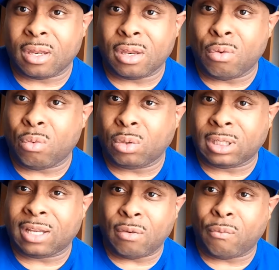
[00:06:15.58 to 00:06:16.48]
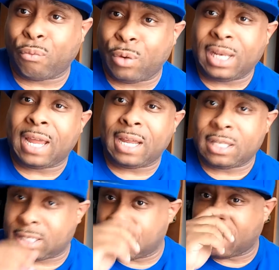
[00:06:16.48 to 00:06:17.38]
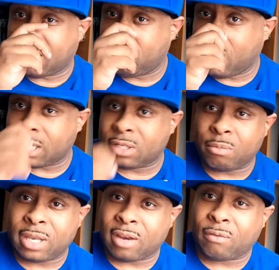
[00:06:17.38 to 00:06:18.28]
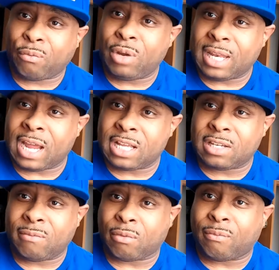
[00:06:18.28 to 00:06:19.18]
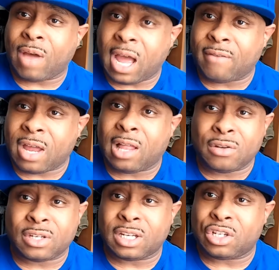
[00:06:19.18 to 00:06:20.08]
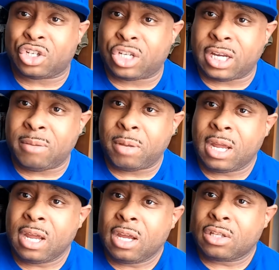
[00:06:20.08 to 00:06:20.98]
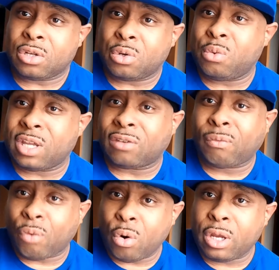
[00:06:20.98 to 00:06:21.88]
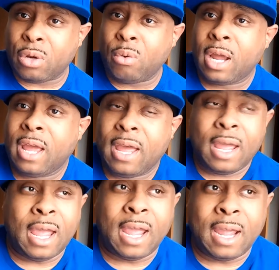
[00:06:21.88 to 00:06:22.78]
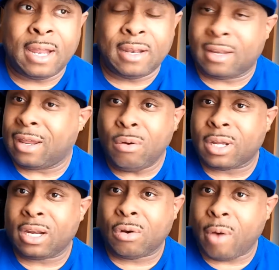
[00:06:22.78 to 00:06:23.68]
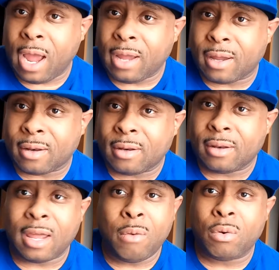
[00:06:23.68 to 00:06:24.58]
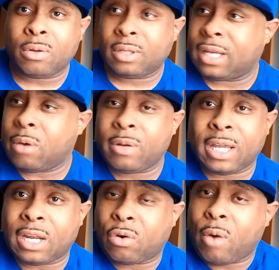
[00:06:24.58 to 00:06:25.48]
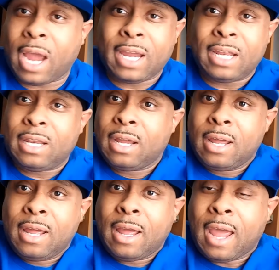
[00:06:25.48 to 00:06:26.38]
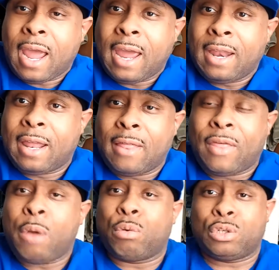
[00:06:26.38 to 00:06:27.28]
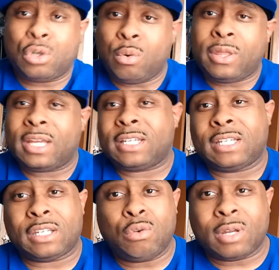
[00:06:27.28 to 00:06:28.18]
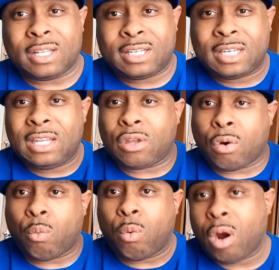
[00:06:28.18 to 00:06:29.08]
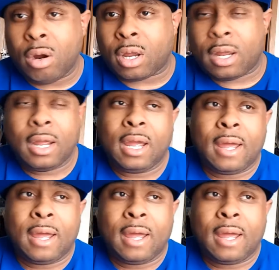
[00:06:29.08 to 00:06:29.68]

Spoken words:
you freelance. You got someone that's freelancing for $5 and it's cheap to do this for you, and they will get it cracking. They will get it cracking, and they will do this. You can see their work,